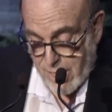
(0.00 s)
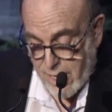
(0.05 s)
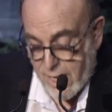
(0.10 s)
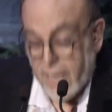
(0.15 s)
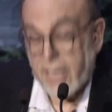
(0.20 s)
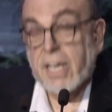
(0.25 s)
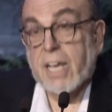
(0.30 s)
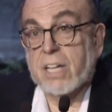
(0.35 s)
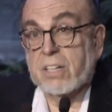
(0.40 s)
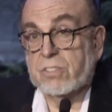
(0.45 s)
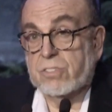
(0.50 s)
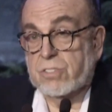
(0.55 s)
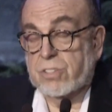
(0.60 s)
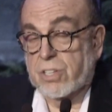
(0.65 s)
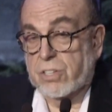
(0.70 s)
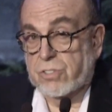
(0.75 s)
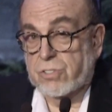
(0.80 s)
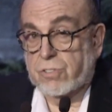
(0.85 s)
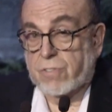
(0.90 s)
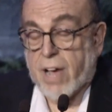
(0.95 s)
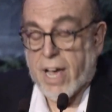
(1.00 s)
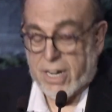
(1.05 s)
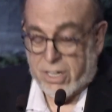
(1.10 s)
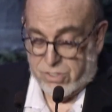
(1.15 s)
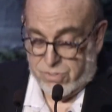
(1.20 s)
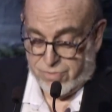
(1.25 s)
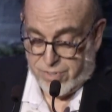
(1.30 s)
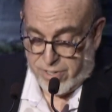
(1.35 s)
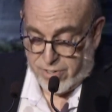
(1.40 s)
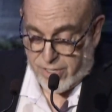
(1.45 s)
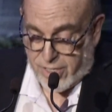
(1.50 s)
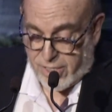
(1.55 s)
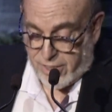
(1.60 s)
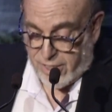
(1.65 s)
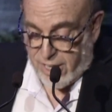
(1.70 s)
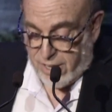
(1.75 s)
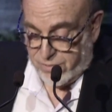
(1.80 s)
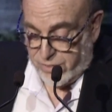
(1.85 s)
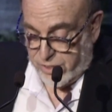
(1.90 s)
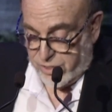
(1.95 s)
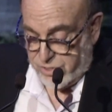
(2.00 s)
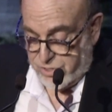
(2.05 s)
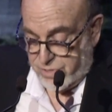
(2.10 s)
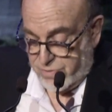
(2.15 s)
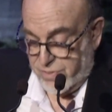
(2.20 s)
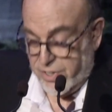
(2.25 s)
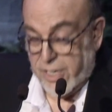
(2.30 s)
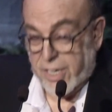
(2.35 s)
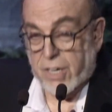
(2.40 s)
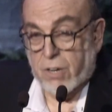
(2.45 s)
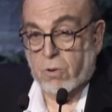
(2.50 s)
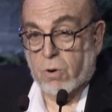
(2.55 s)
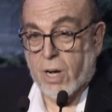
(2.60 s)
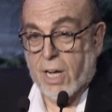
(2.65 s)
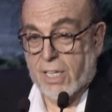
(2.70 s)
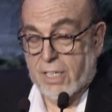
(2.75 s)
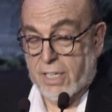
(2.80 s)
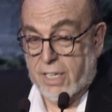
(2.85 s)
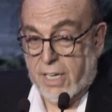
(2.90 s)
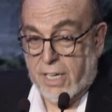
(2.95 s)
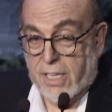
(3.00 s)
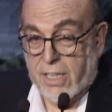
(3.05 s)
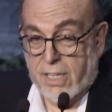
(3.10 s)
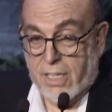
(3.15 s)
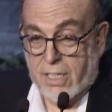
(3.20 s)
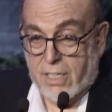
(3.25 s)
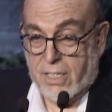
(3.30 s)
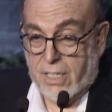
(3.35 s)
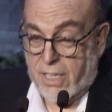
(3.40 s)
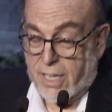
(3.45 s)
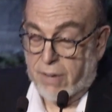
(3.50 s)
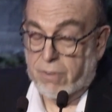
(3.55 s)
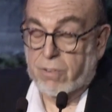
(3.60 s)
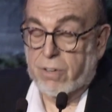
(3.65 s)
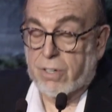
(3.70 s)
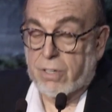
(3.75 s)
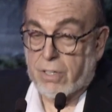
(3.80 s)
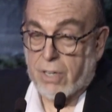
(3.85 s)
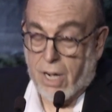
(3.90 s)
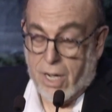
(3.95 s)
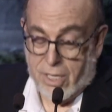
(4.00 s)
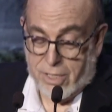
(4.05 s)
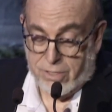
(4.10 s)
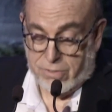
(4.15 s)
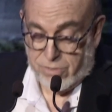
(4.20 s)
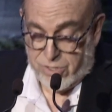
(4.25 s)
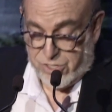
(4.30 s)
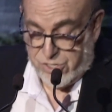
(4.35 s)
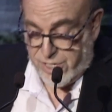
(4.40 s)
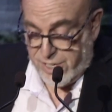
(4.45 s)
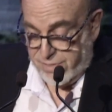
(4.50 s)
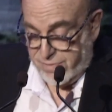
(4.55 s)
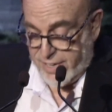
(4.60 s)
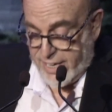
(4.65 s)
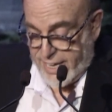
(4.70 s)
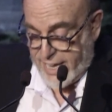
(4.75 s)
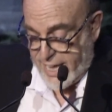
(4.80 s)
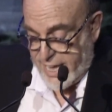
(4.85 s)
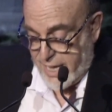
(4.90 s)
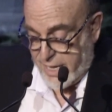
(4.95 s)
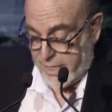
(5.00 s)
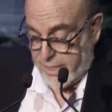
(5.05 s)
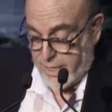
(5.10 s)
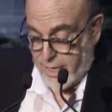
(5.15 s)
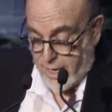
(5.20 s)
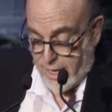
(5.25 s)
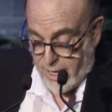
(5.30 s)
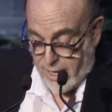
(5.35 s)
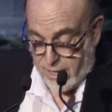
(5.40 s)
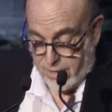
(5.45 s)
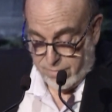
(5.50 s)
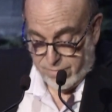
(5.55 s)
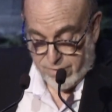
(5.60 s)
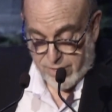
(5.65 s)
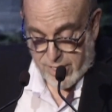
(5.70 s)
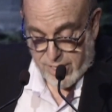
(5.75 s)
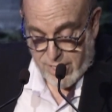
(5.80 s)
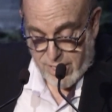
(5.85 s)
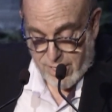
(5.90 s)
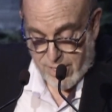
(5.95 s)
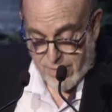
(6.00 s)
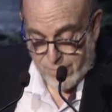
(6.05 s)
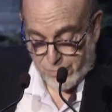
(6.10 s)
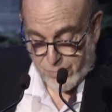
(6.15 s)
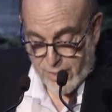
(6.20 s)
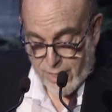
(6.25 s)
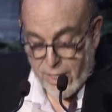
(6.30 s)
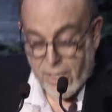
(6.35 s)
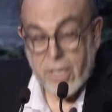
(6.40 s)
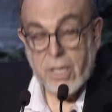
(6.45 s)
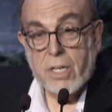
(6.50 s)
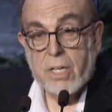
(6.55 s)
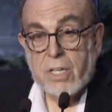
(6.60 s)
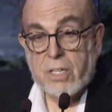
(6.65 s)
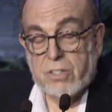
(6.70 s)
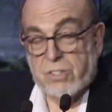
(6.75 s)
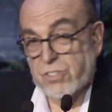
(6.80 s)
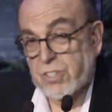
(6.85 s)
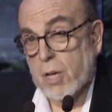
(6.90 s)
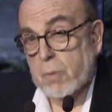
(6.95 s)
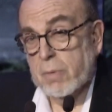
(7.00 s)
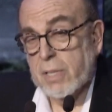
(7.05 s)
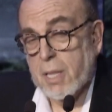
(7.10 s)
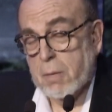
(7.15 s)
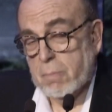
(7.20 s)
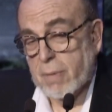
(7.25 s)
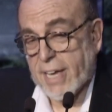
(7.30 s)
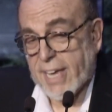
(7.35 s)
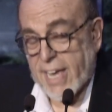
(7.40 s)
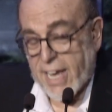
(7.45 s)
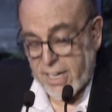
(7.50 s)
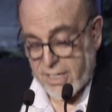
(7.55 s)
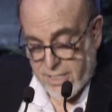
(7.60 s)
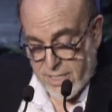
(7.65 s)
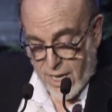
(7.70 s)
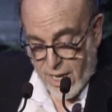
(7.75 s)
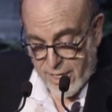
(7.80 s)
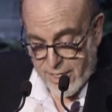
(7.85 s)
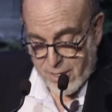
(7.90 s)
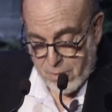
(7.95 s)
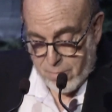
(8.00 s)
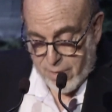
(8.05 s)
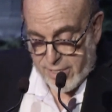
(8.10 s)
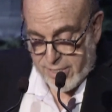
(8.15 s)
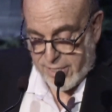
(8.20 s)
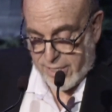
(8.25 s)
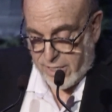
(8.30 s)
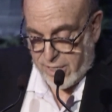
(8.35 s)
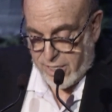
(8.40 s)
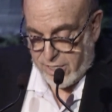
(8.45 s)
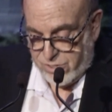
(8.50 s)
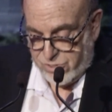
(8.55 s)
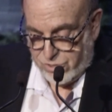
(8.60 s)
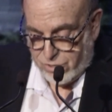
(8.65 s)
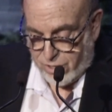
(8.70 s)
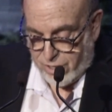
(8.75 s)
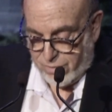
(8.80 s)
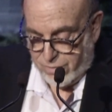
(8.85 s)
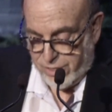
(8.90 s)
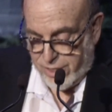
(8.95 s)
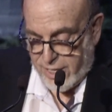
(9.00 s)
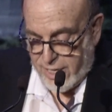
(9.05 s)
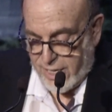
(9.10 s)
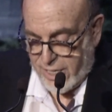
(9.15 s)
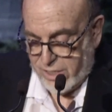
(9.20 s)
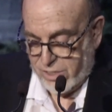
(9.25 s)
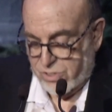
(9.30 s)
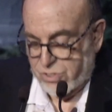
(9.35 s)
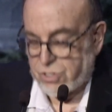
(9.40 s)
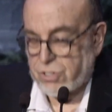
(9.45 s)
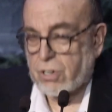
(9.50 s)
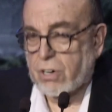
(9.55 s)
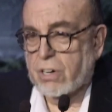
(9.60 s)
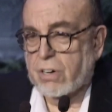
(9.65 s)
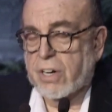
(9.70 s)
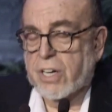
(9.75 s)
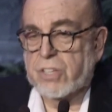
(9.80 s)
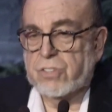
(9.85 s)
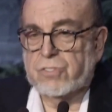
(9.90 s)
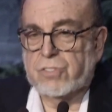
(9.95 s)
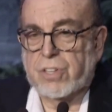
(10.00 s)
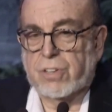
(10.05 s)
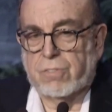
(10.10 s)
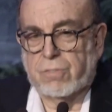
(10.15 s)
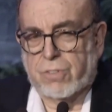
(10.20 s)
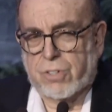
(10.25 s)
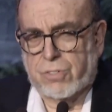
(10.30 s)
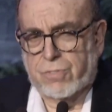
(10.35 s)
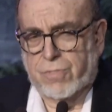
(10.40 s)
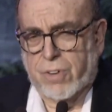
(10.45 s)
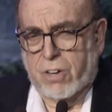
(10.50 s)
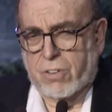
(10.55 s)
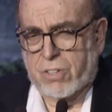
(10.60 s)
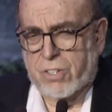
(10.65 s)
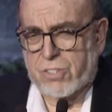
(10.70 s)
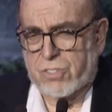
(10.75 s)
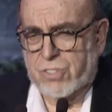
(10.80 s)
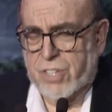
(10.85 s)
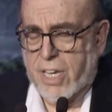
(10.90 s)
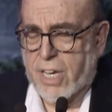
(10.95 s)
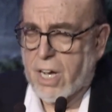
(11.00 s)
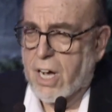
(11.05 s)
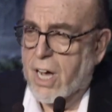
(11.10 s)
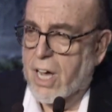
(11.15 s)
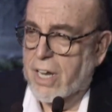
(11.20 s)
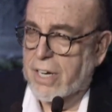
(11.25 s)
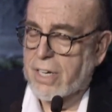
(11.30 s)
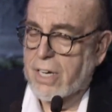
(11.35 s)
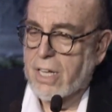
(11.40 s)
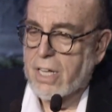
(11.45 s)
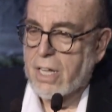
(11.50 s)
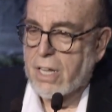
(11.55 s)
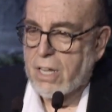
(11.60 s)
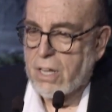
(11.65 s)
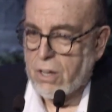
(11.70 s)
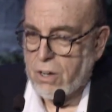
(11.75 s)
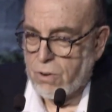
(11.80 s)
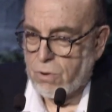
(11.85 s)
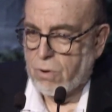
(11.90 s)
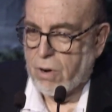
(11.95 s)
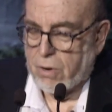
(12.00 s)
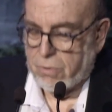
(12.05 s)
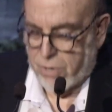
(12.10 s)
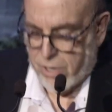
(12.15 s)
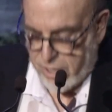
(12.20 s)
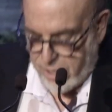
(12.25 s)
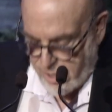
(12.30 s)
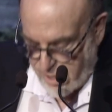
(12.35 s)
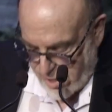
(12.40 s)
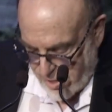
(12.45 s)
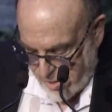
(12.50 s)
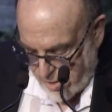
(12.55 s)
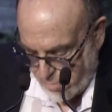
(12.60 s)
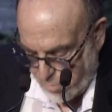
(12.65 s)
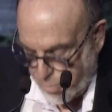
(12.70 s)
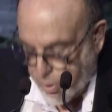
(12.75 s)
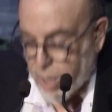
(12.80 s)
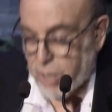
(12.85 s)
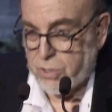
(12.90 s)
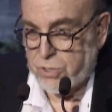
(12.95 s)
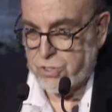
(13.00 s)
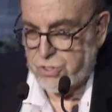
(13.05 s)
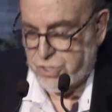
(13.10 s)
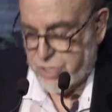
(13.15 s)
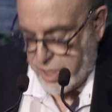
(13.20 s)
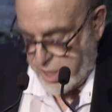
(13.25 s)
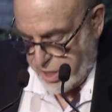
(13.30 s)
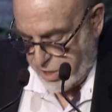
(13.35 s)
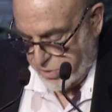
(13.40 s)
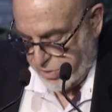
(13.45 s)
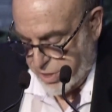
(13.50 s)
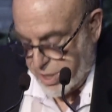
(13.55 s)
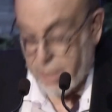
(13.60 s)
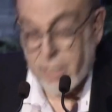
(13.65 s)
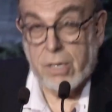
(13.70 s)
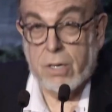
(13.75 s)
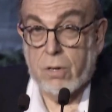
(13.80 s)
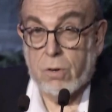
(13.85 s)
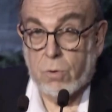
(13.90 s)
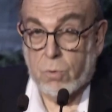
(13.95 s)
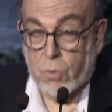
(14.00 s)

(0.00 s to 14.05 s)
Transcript: against the stratospheric levels of inequality that they were on the receiving end of. And some of them began documenting this sort of thing in stories that were focusing on what were post-union